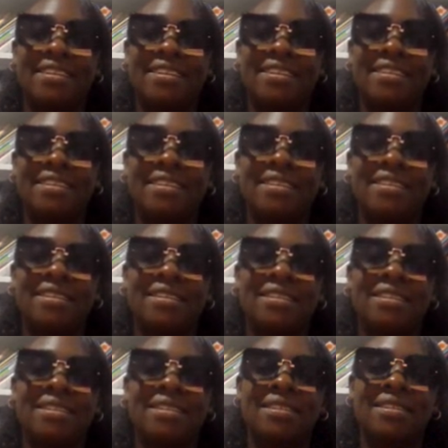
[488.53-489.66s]

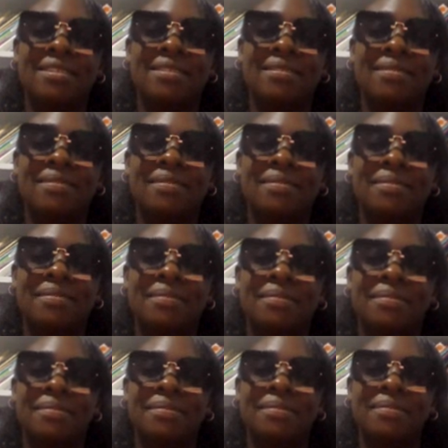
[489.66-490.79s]

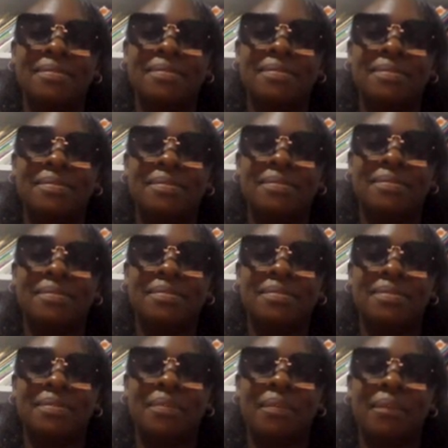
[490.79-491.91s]

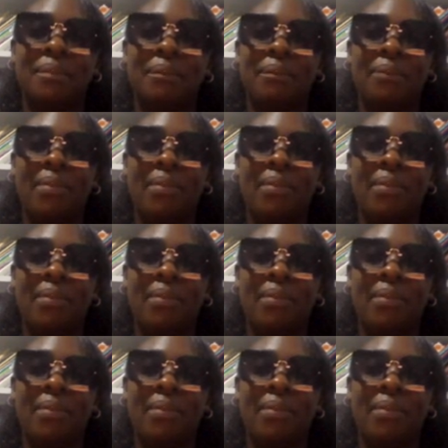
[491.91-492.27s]
(no one is talking)